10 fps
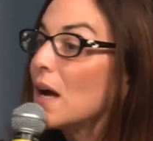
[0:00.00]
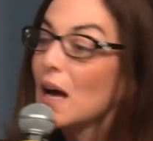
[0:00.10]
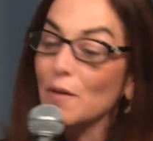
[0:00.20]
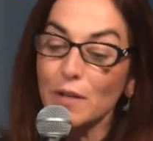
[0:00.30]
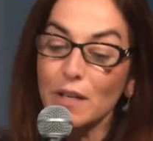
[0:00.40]

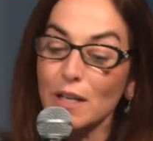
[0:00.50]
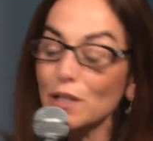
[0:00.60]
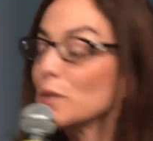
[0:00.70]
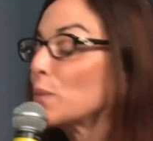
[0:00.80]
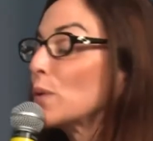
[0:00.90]
Have we gone
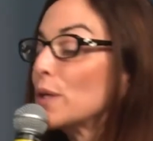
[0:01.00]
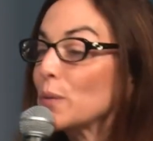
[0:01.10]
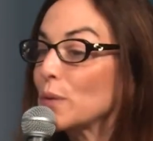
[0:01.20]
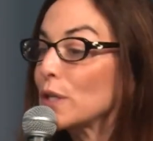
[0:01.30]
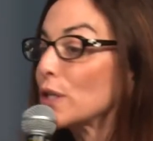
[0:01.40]
to the
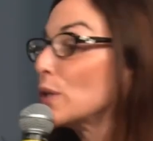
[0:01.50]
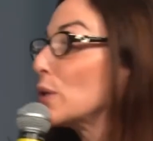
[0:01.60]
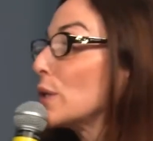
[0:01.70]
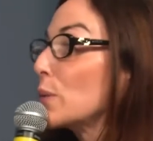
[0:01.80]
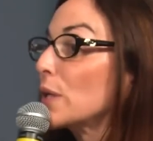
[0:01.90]
point where you
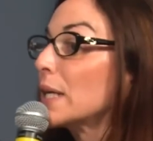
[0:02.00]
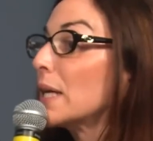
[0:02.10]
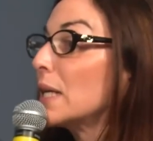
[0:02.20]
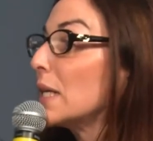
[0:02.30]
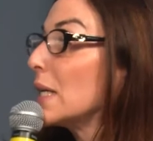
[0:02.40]
don't think we're going
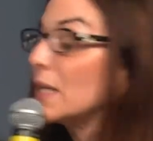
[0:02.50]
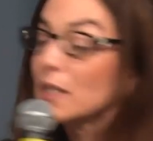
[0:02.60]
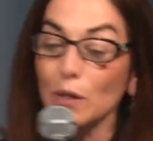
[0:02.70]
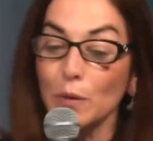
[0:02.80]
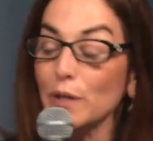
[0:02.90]
to
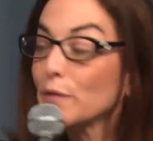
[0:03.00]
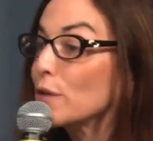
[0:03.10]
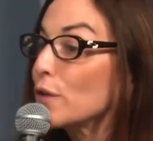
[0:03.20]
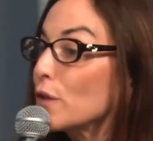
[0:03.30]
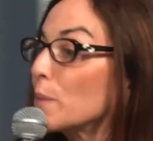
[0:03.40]
go any
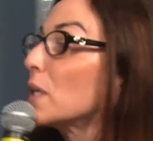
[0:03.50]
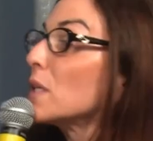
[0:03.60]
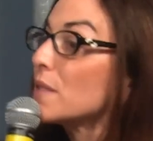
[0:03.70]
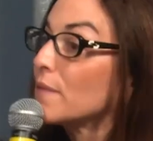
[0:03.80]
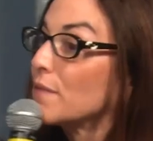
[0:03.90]
further
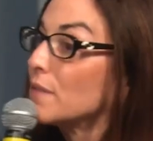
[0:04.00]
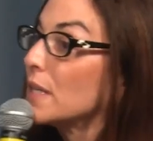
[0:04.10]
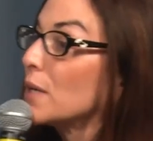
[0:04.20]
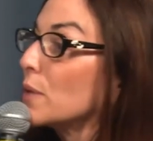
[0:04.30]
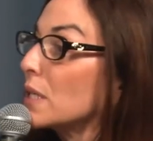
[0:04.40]
because of
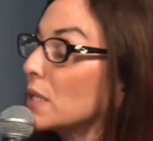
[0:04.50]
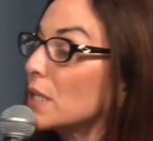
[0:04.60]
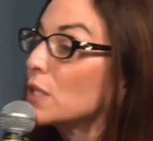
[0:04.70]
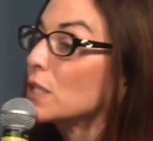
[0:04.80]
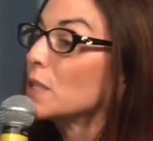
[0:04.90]
FDA
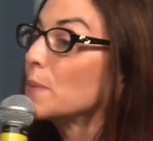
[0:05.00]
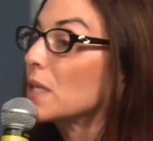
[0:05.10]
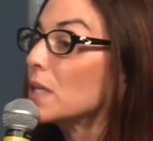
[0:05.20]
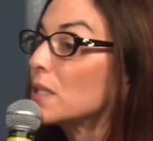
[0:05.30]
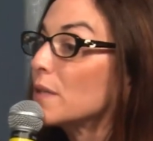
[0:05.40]
regulations,
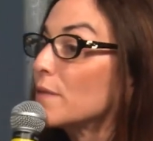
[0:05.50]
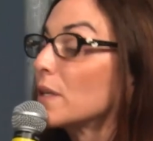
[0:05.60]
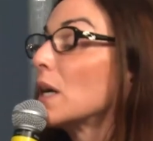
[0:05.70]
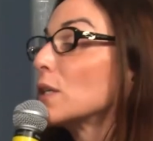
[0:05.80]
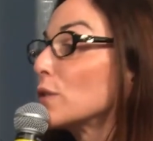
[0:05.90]
because of the
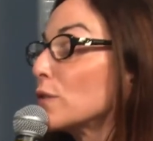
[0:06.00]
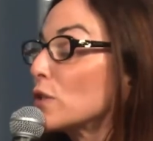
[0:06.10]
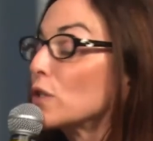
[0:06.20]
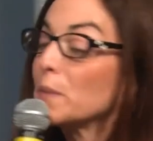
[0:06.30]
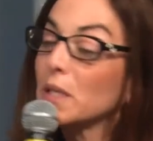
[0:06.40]

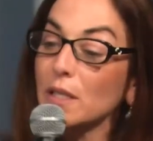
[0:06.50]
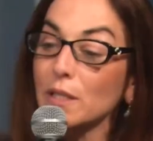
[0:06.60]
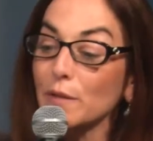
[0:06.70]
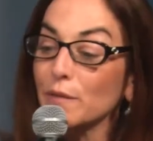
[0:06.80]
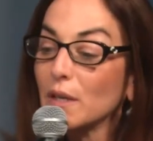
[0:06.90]
controversy,
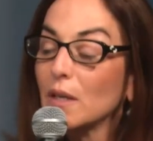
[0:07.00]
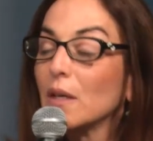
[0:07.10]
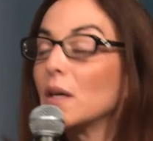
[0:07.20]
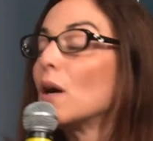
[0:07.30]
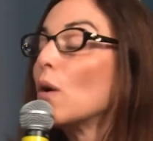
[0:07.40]

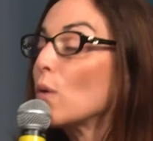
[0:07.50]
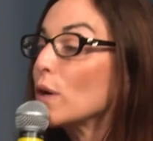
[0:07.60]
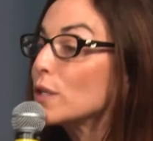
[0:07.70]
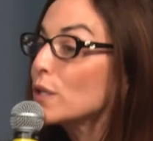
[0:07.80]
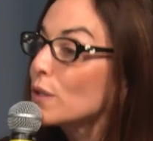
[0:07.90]

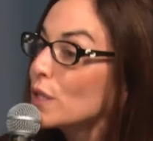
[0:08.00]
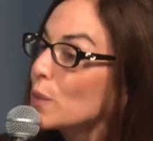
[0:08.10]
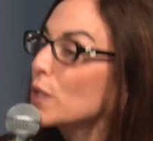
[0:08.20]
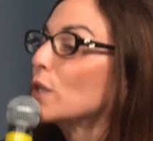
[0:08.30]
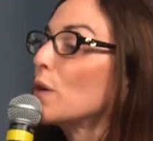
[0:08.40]
or do you think
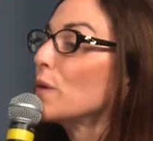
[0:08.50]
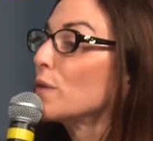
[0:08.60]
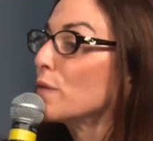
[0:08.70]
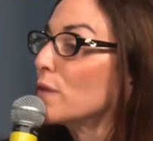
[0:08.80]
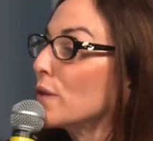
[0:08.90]
we could go
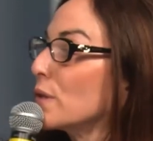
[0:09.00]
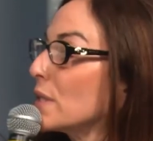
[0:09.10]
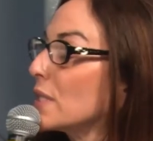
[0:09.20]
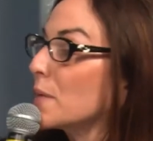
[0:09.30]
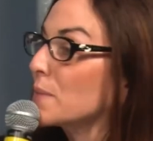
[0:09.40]
even further
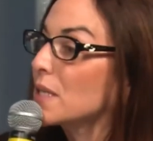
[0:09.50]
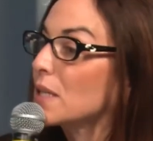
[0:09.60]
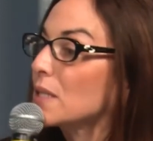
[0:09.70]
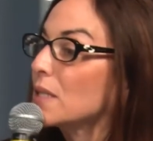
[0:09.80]
in stem cells